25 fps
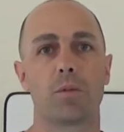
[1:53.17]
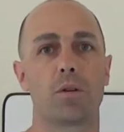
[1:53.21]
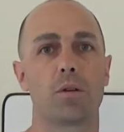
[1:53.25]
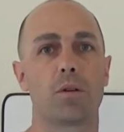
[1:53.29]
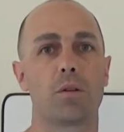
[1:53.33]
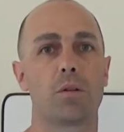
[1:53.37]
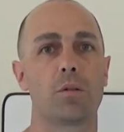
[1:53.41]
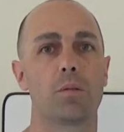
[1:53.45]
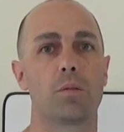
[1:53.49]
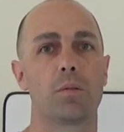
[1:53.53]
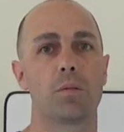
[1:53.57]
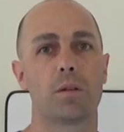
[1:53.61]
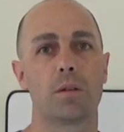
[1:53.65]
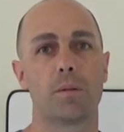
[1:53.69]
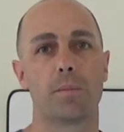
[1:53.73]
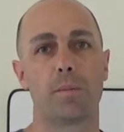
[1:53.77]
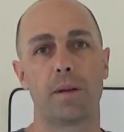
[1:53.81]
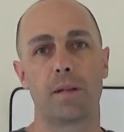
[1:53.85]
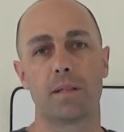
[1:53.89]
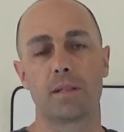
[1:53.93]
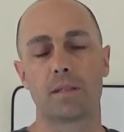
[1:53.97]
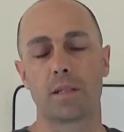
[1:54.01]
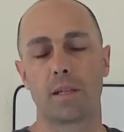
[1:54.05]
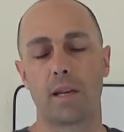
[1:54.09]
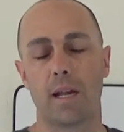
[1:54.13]
or
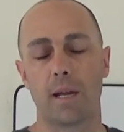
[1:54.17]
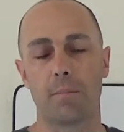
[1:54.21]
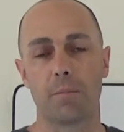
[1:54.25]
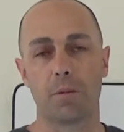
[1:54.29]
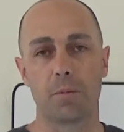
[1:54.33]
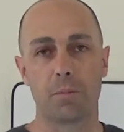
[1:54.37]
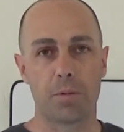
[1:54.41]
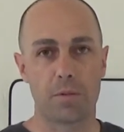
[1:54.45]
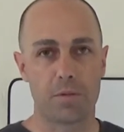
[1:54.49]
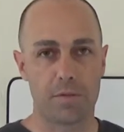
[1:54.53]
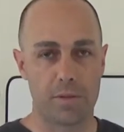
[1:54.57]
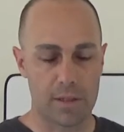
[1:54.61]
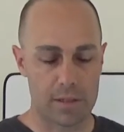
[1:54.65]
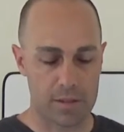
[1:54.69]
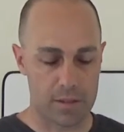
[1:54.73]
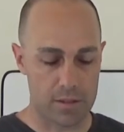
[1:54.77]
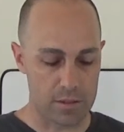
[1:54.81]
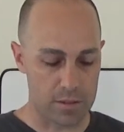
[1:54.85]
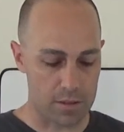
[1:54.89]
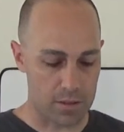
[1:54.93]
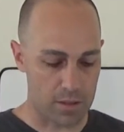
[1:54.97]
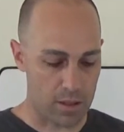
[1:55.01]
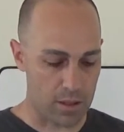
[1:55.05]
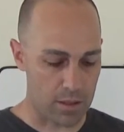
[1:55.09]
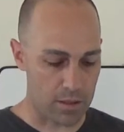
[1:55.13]
depends on how many
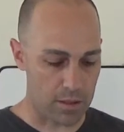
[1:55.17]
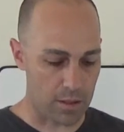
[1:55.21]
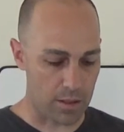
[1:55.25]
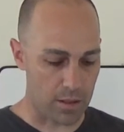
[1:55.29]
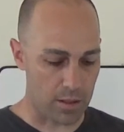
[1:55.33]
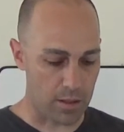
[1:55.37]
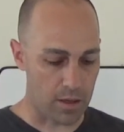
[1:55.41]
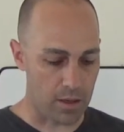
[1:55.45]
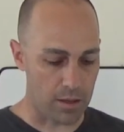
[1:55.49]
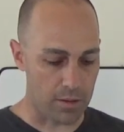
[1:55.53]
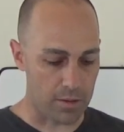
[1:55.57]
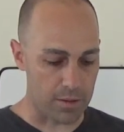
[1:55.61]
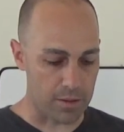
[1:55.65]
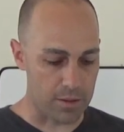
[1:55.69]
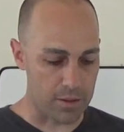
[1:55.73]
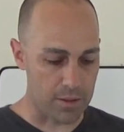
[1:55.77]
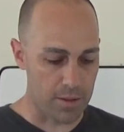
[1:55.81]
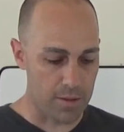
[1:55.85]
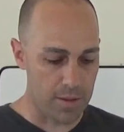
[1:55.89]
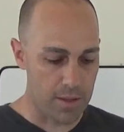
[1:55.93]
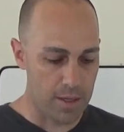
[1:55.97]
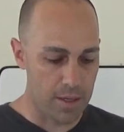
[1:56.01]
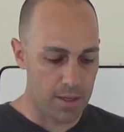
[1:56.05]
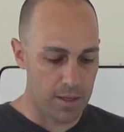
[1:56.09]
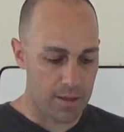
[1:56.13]
professors there are at the college.
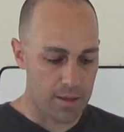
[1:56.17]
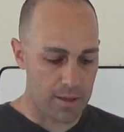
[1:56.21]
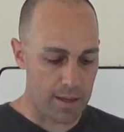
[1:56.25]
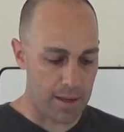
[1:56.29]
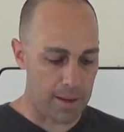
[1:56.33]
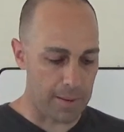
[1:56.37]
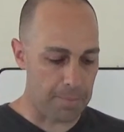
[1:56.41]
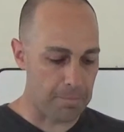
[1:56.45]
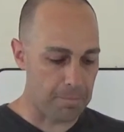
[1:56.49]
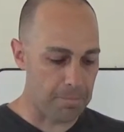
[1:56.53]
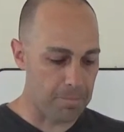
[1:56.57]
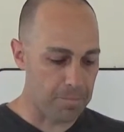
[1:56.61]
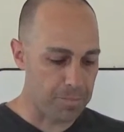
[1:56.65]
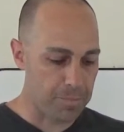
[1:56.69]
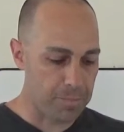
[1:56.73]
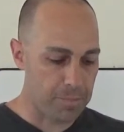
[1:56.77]
Okay?